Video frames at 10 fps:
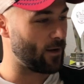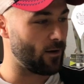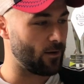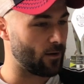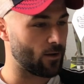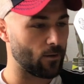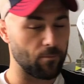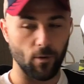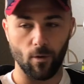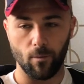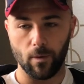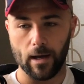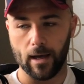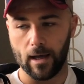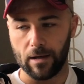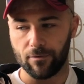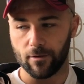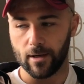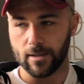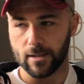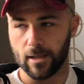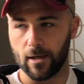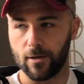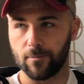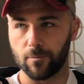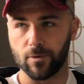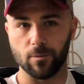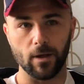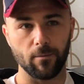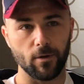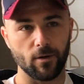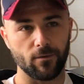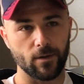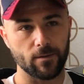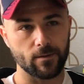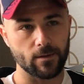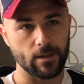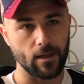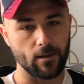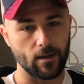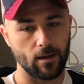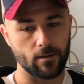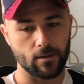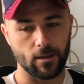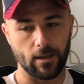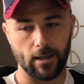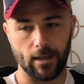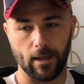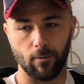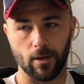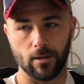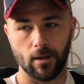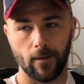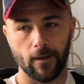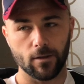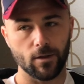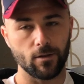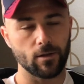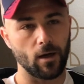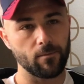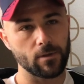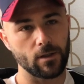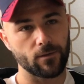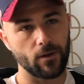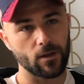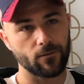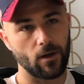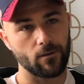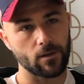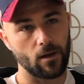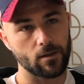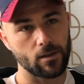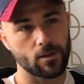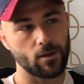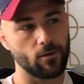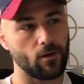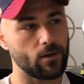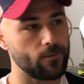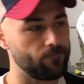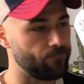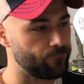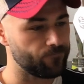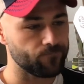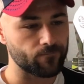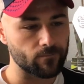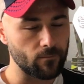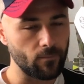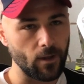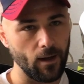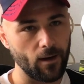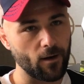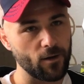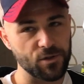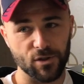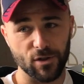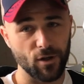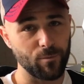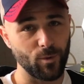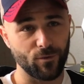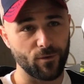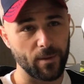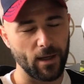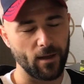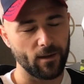bought Florencio with Willie Muir for 10,000, and he won two times in his first five starts as a 2-year-old, and it kind of just snowboarded from there.